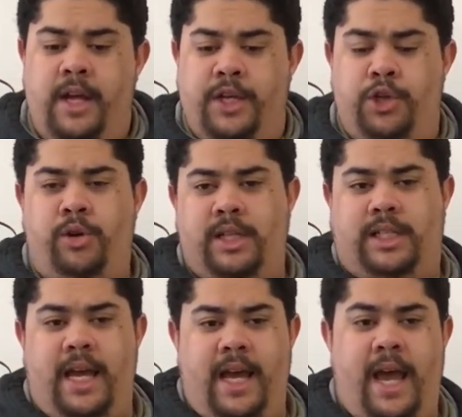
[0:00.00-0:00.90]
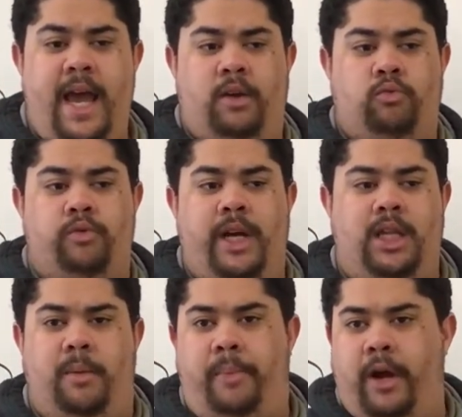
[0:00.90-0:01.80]
You can say, hey,
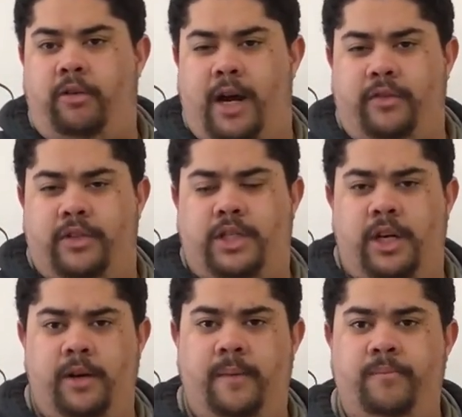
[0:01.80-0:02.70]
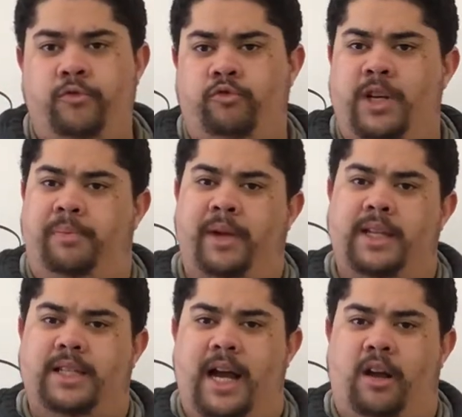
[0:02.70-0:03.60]
read the butt crack of the center, read the play
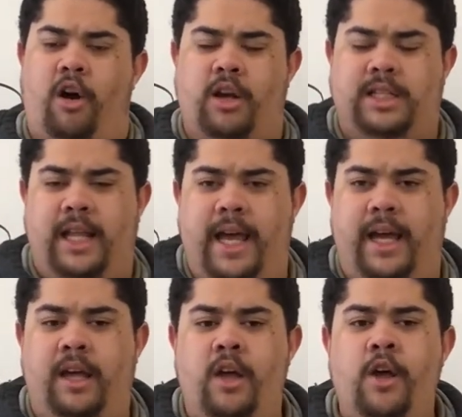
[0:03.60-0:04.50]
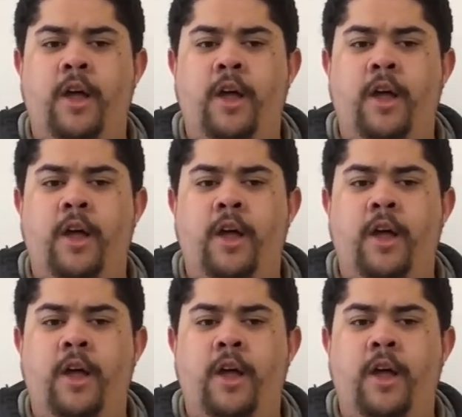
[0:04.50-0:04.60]
side guard's leg,